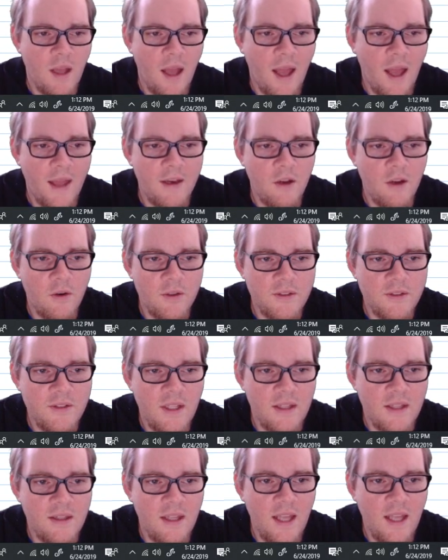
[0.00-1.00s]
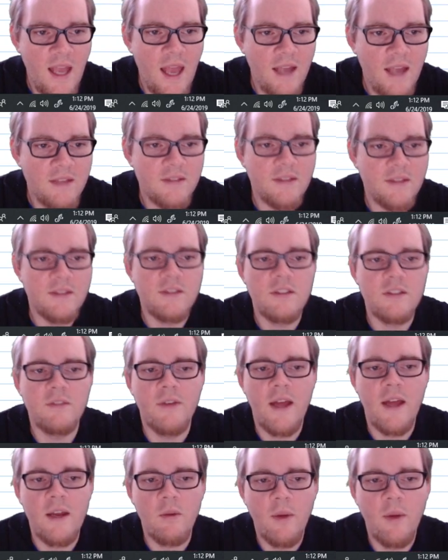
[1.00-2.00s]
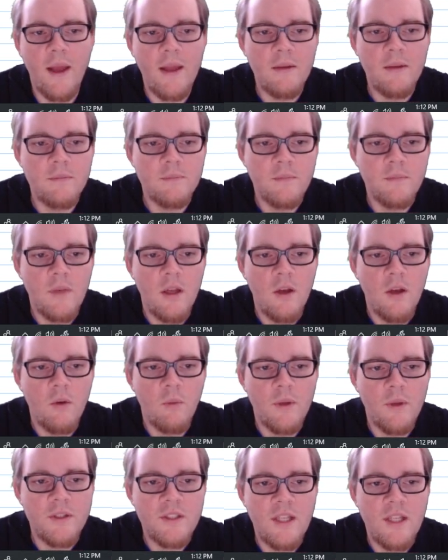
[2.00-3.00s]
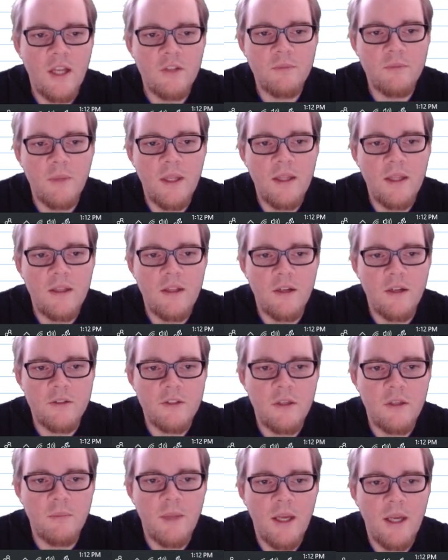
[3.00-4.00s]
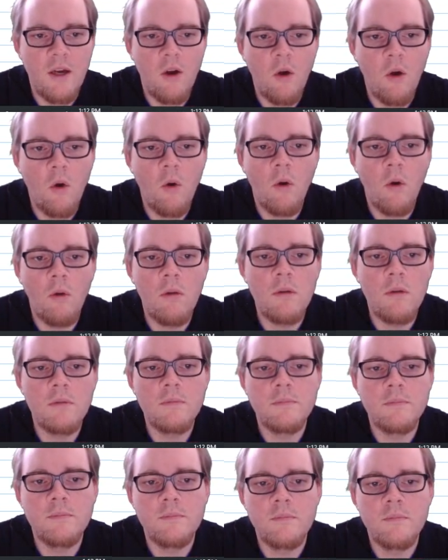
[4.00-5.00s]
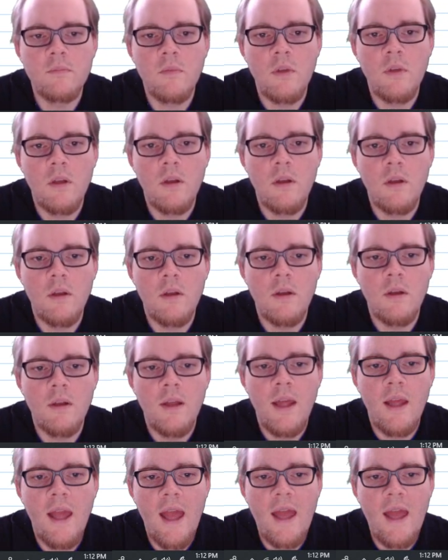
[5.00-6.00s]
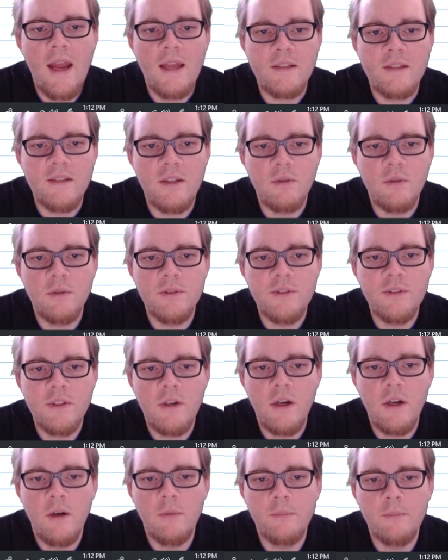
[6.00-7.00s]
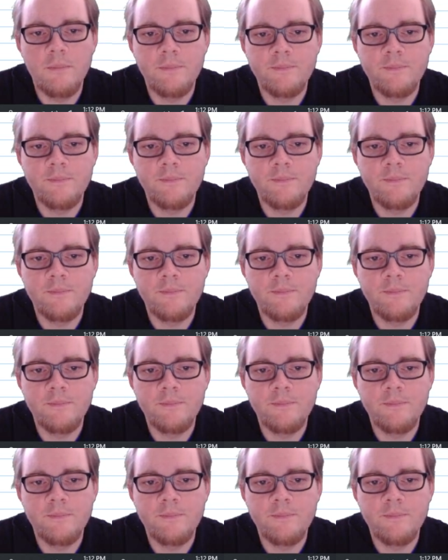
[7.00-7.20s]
I notice that the x's divide away, which tells me that there's going to be a hole at x equals 0.